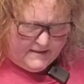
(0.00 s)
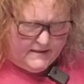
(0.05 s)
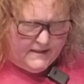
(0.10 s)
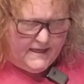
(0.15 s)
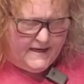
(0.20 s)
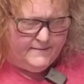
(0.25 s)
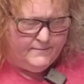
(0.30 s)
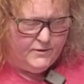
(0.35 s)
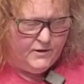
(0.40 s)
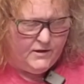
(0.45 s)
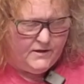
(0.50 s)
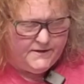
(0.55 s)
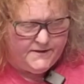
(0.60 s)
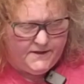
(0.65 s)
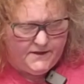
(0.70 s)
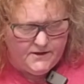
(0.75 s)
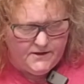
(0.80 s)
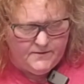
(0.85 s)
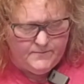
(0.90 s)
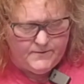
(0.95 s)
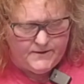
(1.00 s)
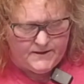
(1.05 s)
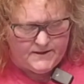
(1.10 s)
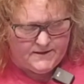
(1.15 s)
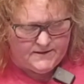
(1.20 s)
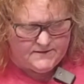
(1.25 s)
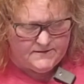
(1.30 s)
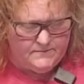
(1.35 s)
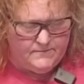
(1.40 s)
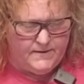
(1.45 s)
label on here, but it
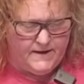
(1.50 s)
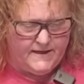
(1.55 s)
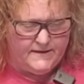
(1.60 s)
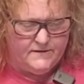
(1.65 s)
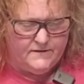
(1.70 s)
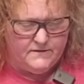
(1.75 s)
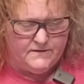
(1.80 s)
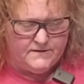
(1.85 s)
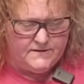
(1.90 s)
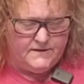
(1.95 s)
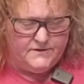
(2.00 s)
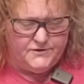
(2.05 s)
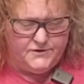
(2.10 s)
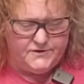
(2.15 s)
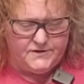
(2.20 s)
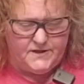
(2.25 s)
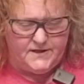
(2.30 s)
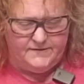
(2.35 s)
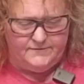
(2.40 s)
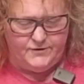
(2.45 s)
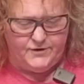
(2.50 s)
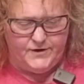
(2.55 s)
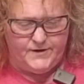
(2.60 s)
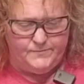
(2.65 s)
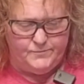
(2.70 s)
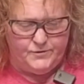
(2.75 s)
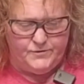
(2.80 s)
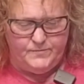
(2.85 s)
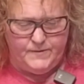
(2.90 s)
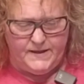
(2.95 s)
doesn't matter because I'll just cover it
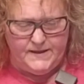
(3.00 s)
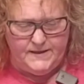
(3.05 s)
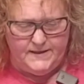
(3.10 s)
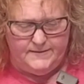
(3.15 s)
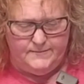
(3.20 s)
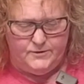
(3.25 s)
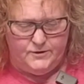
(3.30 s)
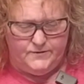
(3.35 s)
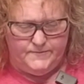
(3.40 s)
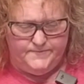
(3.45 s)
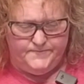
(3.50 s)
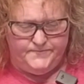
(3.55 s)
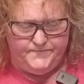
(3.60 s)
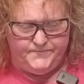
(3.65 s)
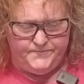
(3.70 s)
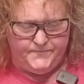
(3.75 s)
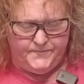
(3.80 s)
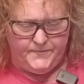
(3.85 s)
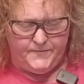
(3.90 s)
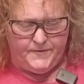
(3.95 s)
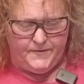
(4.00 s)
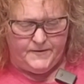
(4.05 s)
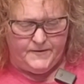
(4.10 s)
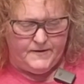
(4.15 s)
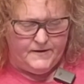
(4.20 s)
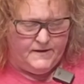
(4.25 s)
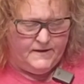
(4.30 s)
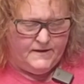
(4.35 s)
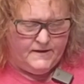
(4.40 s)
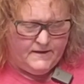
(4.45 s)
up with my label.
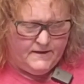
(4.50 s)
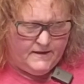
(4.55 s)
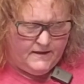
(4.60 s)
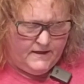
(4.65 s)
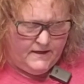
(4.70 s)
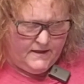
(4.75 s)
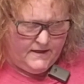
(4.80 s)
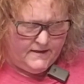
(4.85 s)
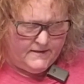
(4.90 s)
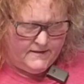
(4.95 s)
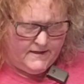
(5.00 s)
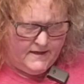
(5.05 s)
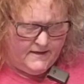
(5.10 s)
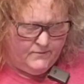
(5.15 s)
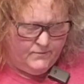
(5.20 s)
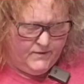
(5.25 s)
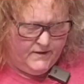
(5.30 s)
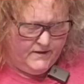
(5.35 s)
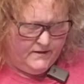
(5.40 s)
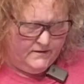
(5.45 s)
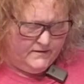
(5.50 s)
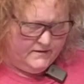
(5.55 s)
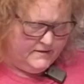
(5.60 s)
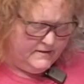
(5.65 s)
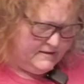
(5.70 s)
And I will